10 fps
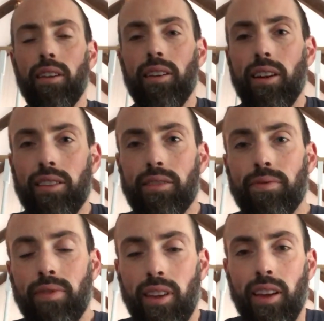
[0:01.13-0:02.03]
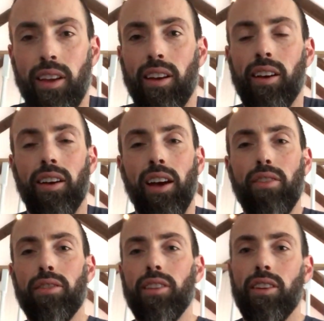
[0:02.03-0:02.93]
Hey guys,
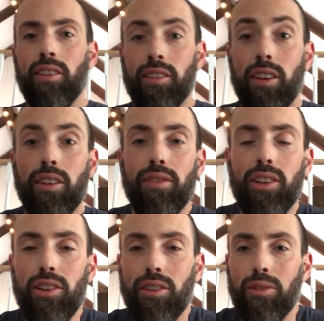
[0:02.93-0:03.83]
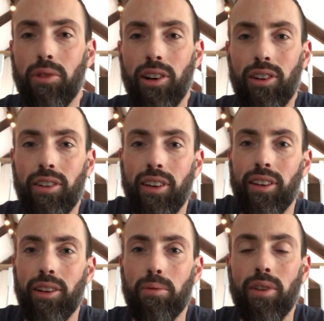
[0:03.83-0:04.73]
haven't done a video in a while,
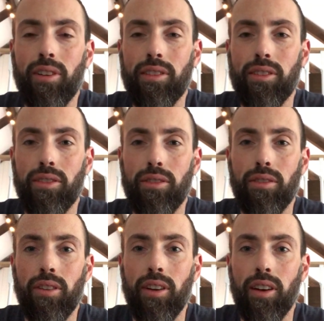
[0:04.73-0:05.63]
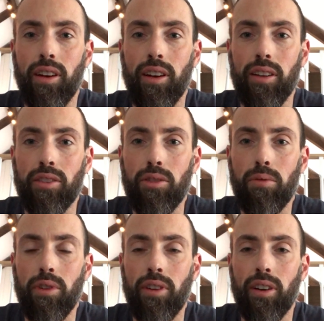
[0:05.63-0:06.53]
and I wanted to do
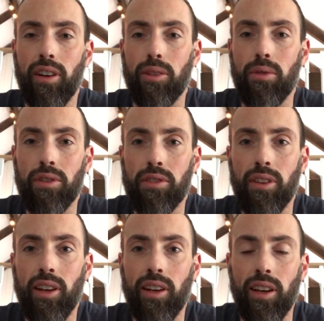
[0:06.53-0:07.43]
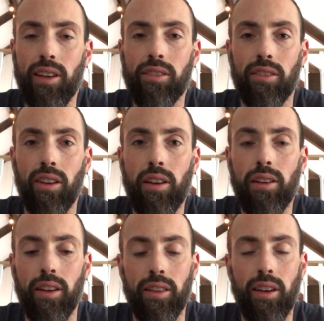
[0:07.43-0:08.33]
one on a question that I get asked a
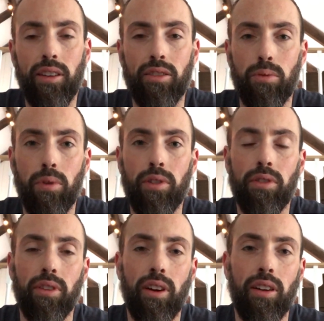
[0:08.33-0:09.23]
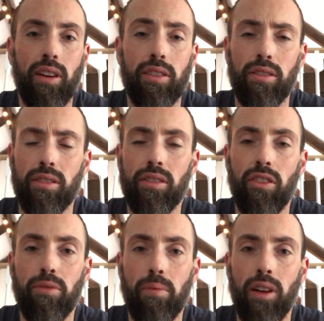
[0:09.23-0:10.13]
lot, and that is whether or not I should
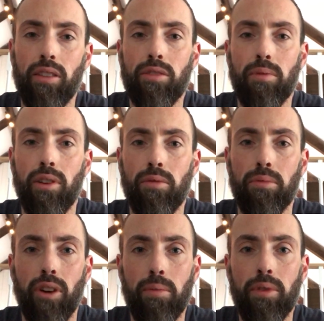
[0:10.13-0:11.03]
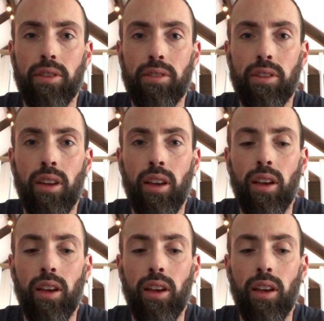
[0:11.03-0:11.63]
self-manage my own properties.